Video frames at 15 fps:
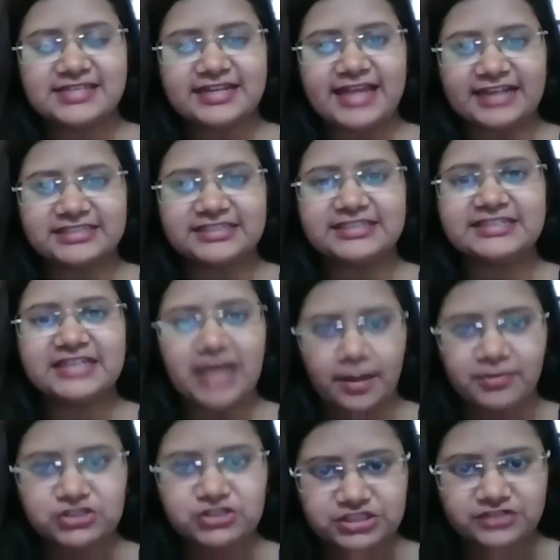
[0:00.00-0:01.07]
an actor in
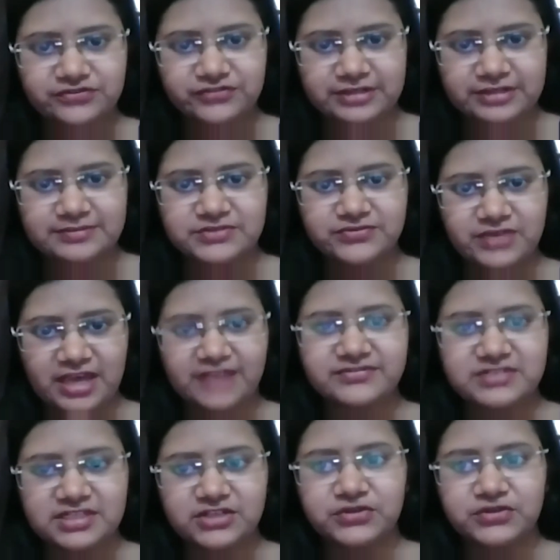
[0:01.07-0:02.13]
commercial films we have
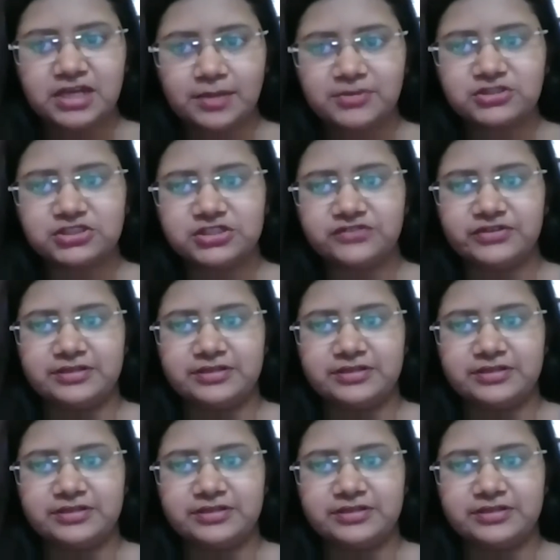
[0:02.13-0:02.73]
seen in commercial yeah.